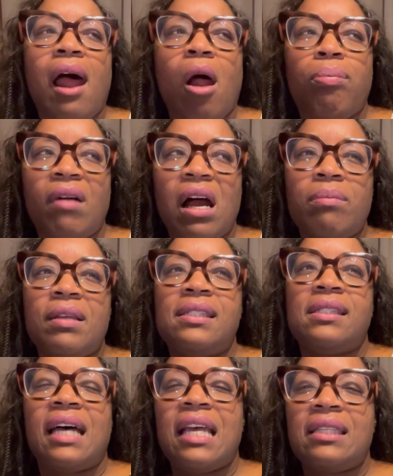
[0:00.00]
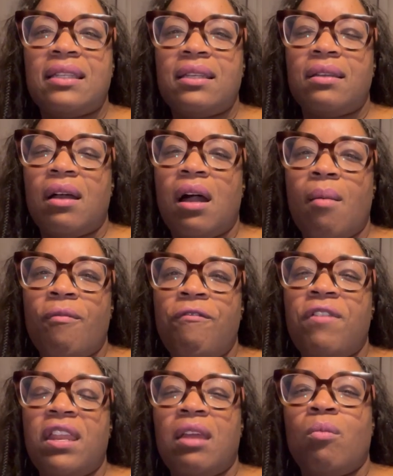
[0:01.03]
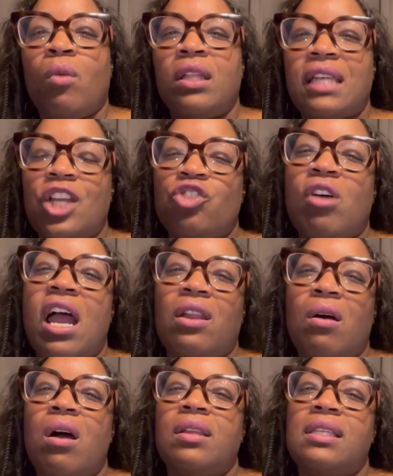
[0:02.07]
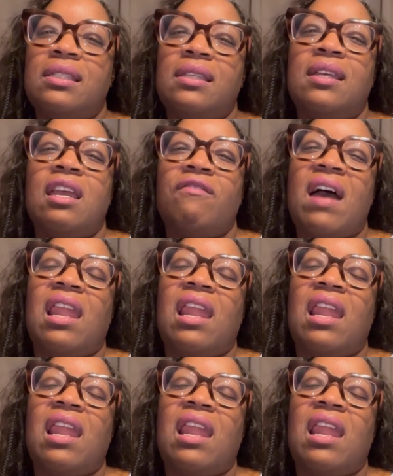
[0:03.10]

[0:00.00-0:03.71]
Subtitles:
I'll probably size it, fit it once I try it on to see if